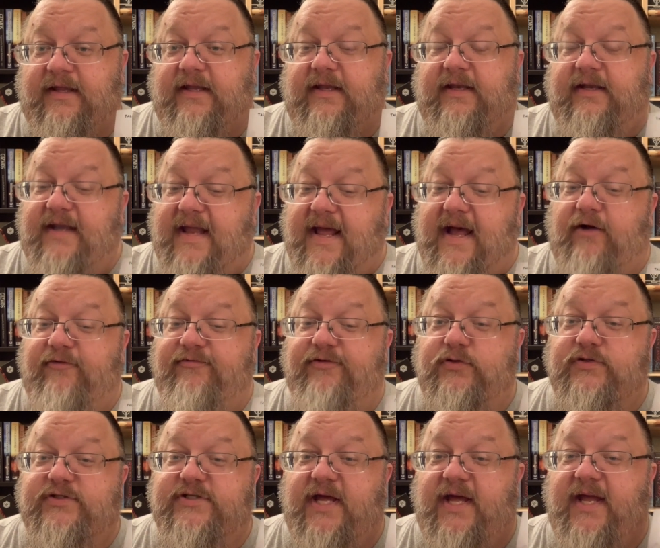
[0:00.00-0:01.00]
Now, if you
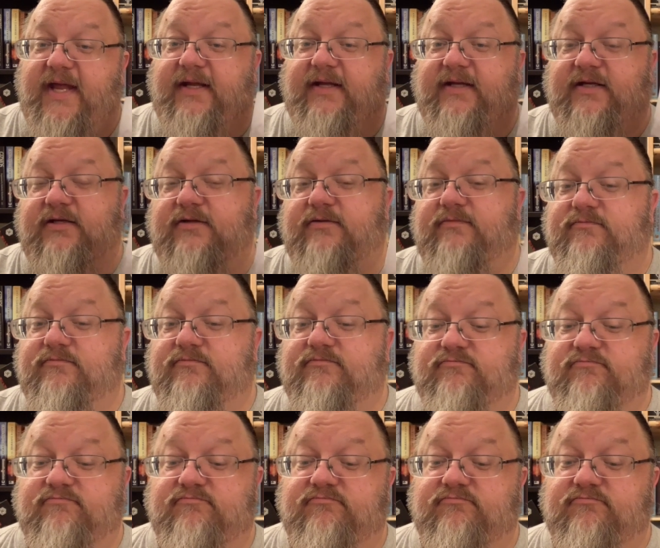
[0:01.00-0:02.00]
take
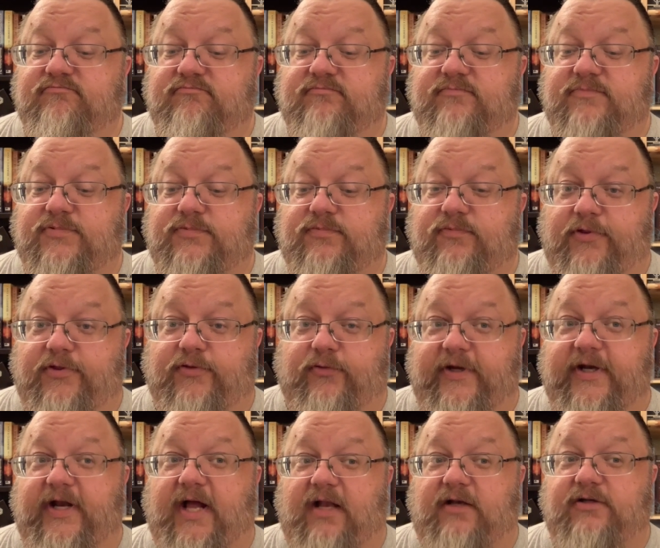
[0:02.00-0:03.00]

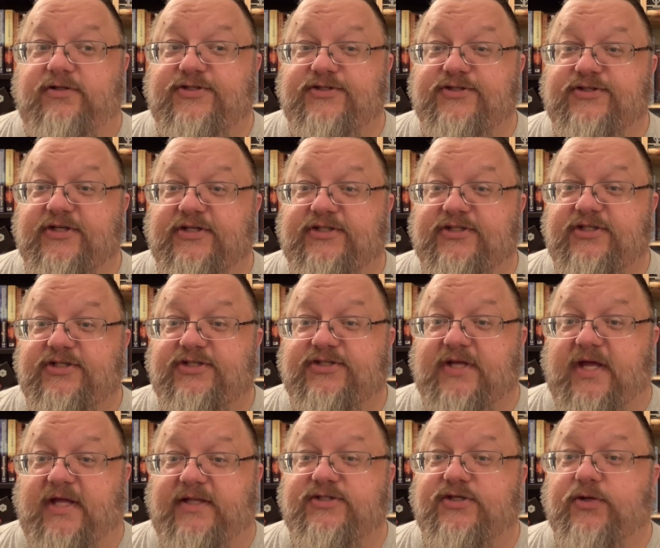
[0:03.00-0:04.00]

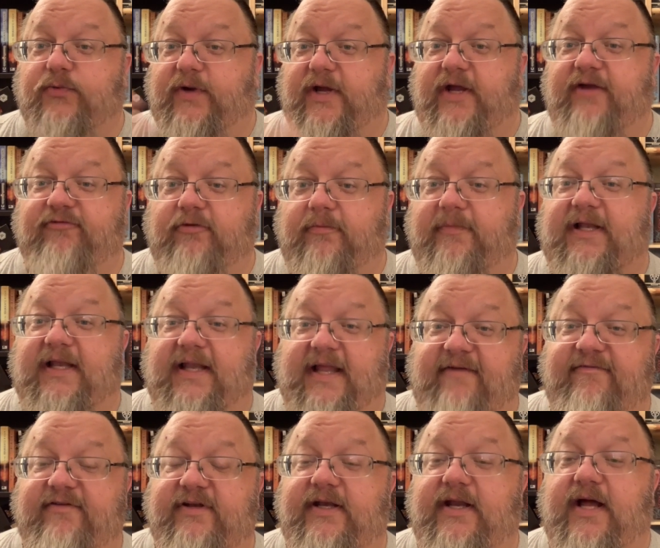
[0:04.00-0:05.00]
$3.60 away from
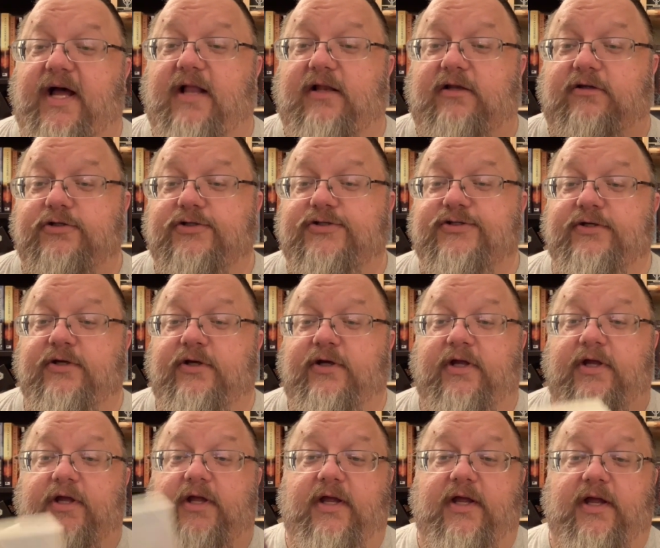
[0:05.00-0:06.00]
$11,
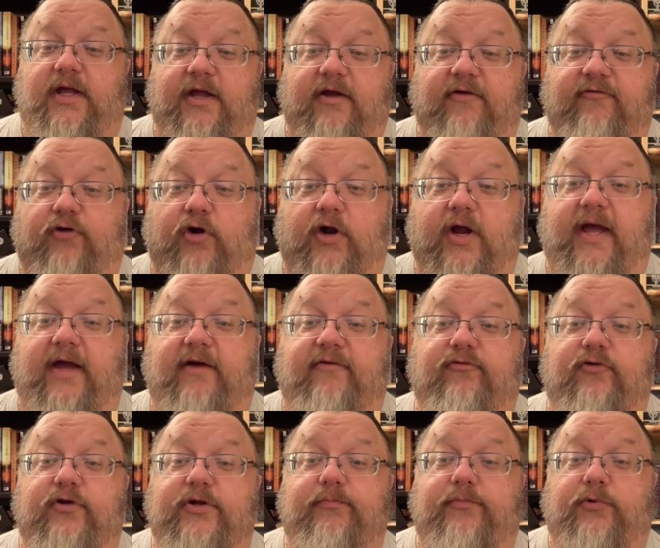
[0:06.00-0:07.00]
for
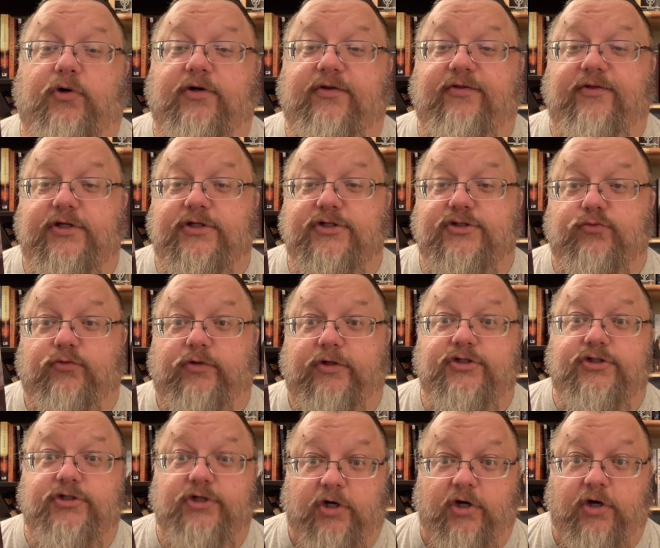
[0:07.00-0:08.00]
every book that is
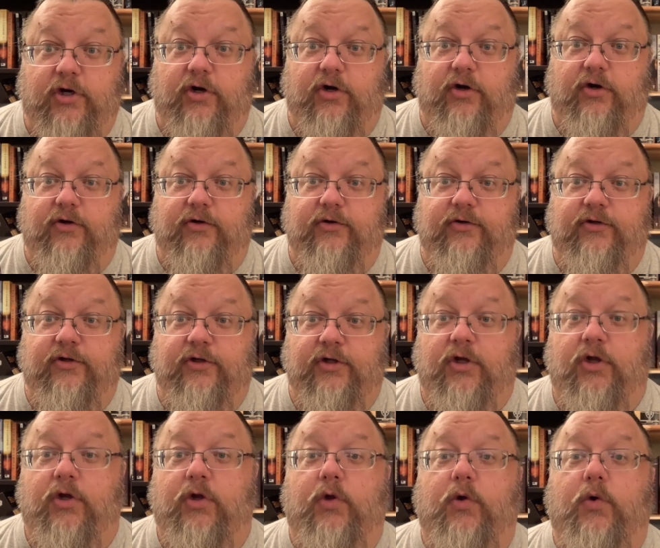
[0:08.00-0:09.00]
returned,
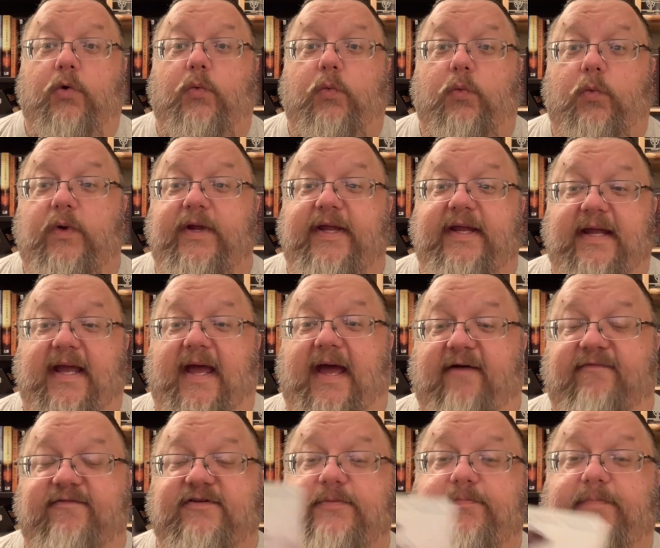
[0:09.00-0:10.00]
we
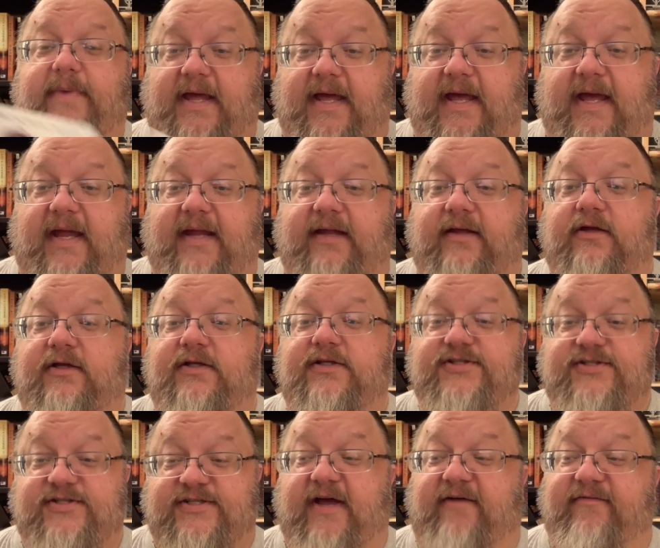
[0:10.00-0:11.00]
have to pay
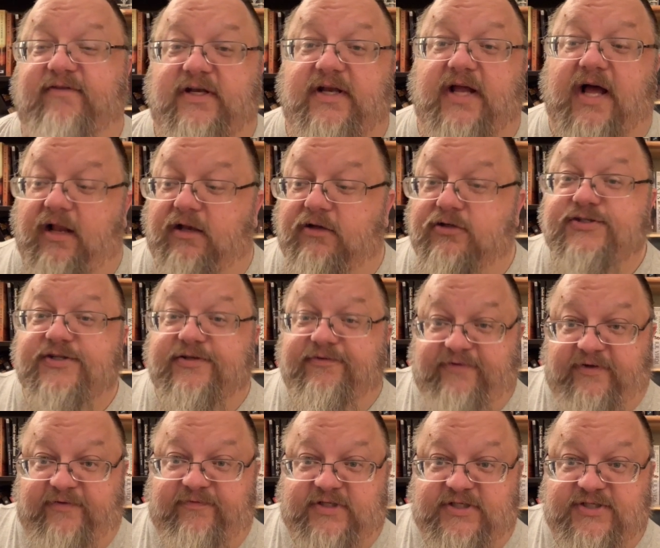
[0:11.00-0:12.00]

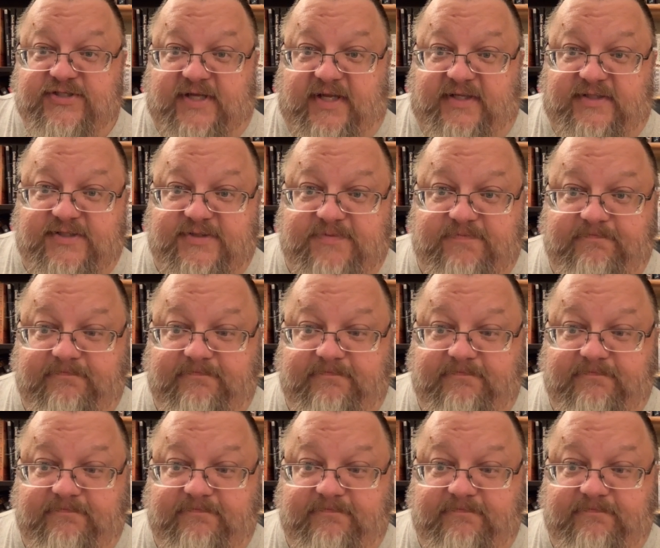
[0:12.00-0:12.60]
$7.50.